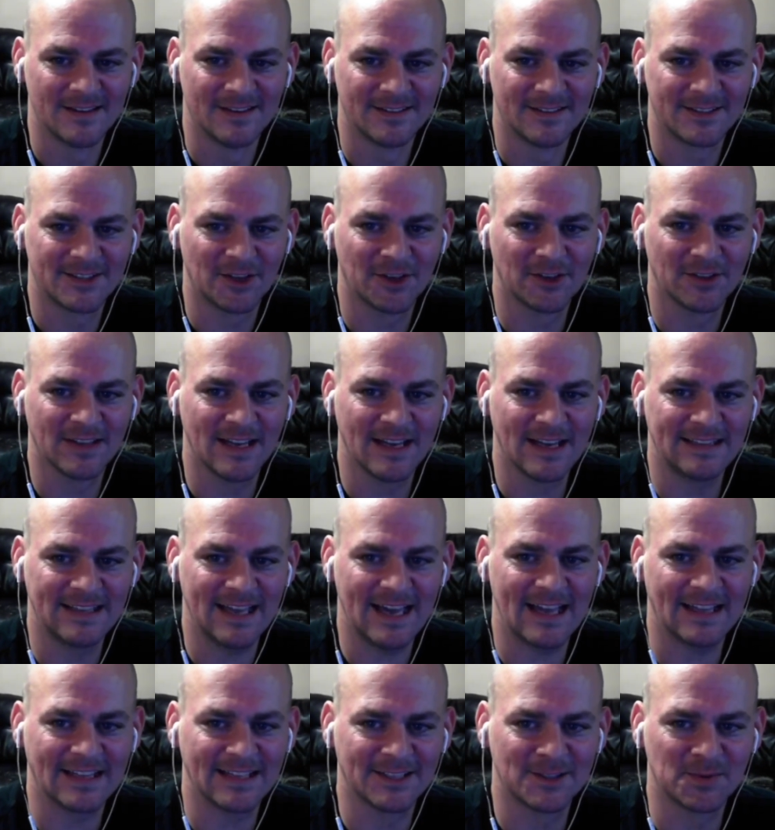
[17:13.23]
Turn like
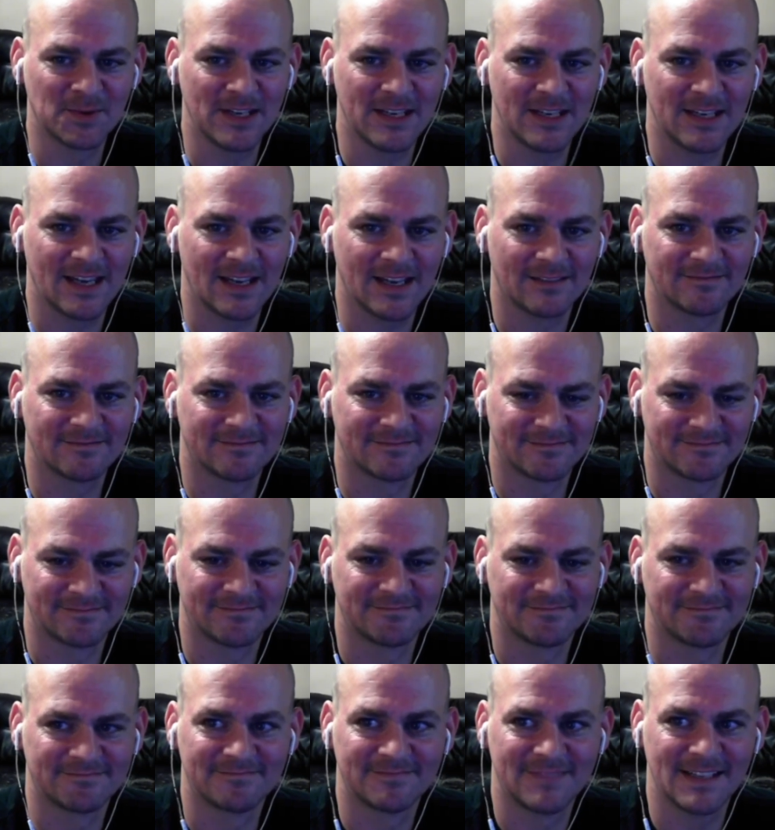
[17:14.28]
that, that's where you get...
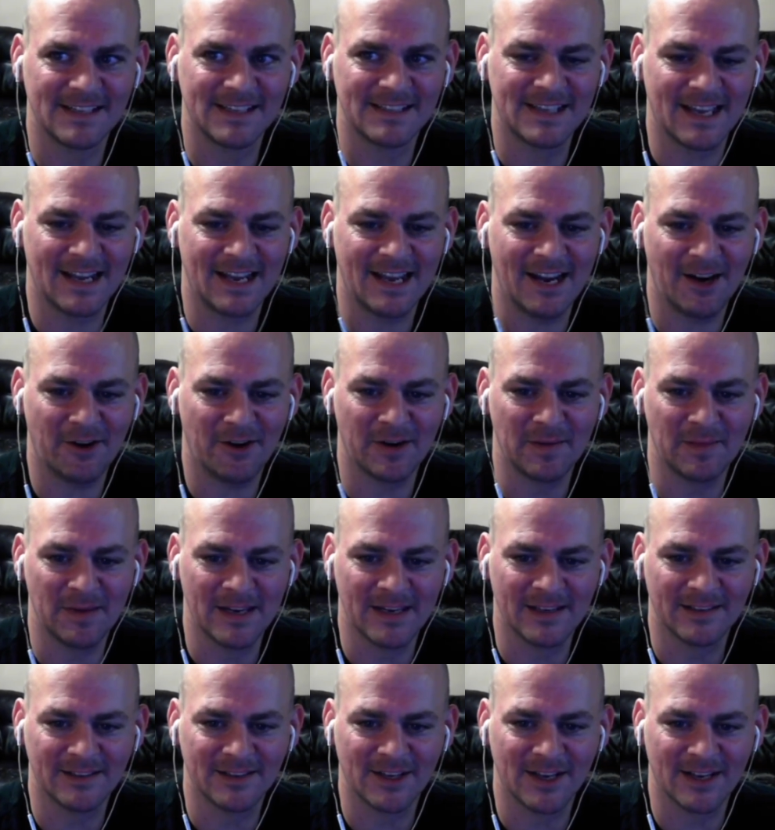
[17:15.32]
Things get hairy,
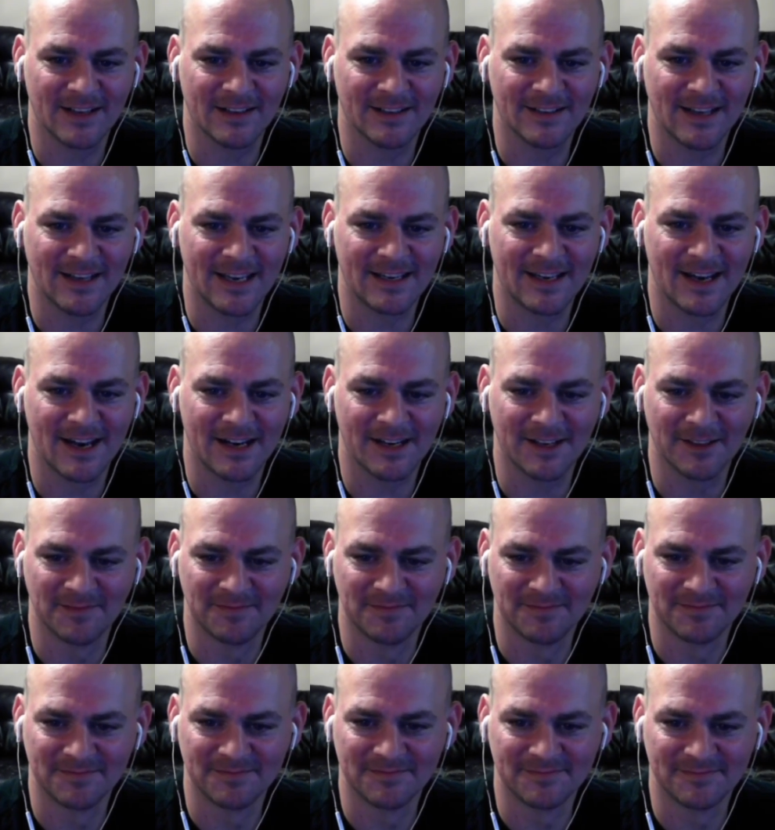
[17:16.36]
man. You gotta, like, kind of...
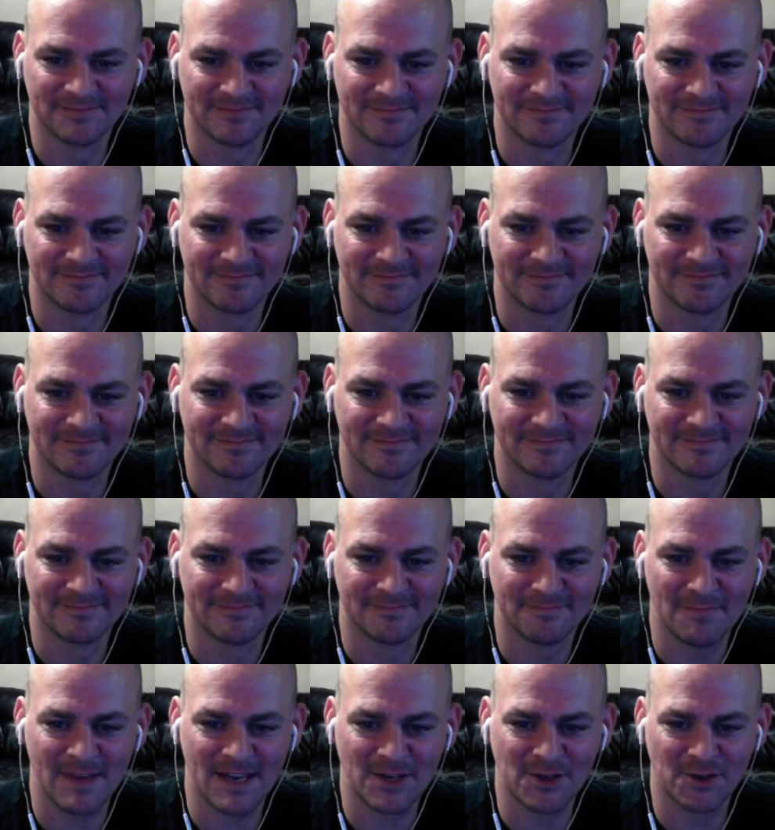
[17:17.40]

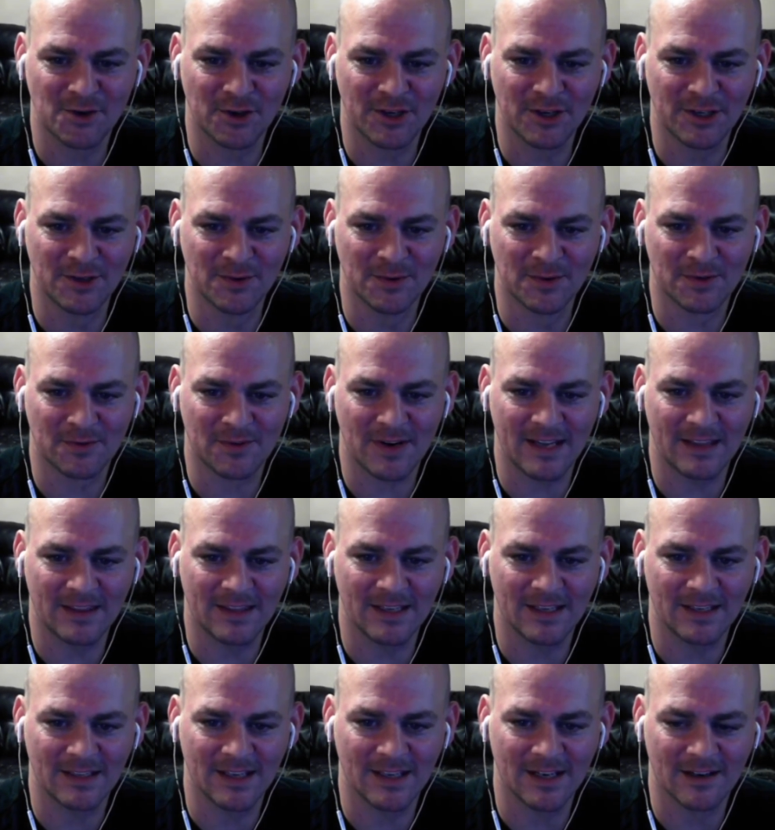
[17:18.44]
Make sure you're doing the right
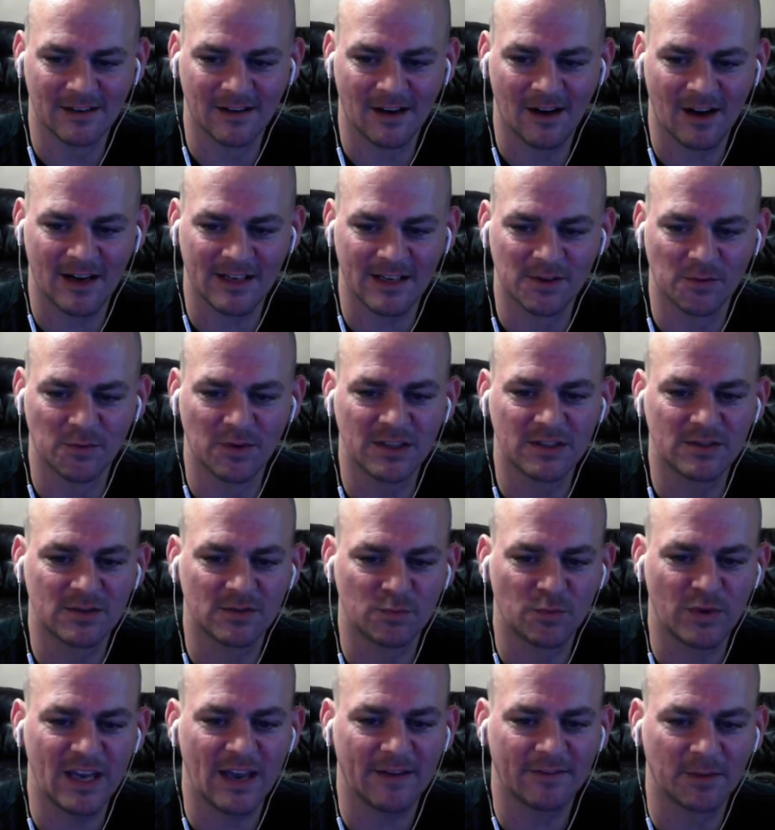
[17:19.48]
thing there. Alright, so
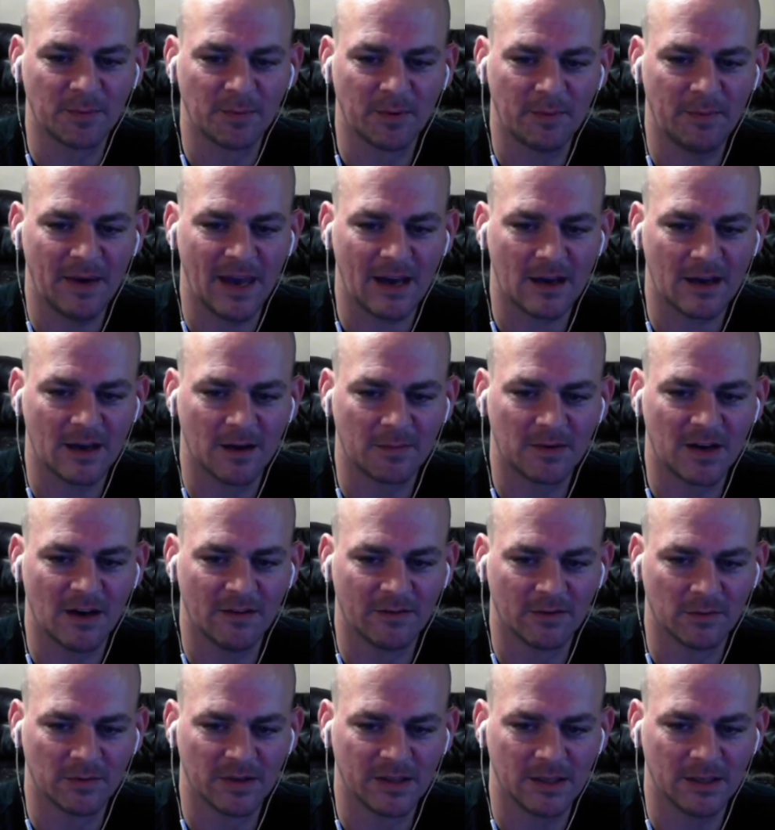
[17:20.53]
we have to put backup
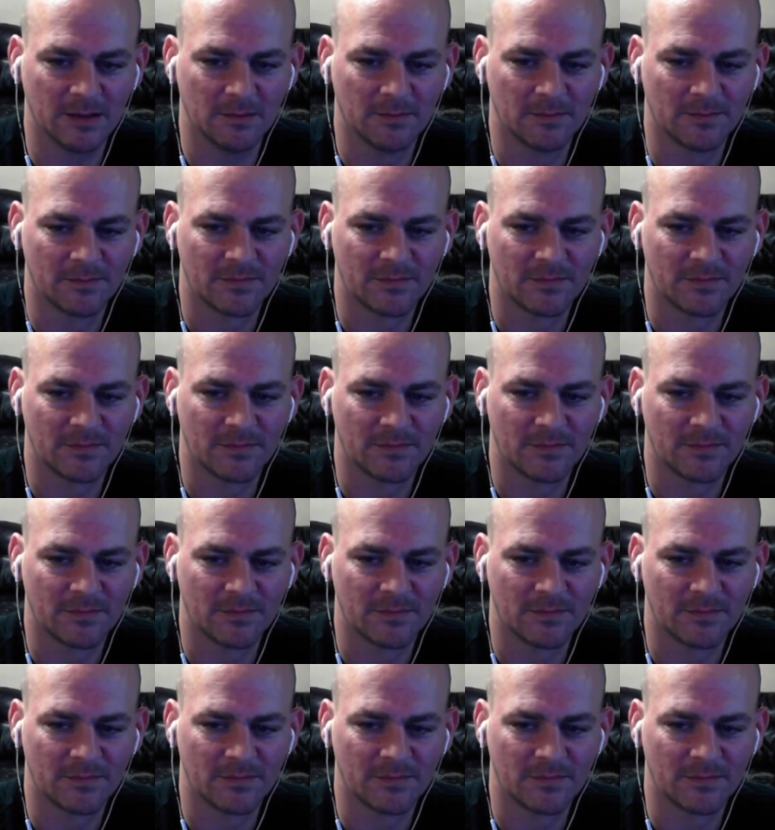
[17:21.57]
cover with him.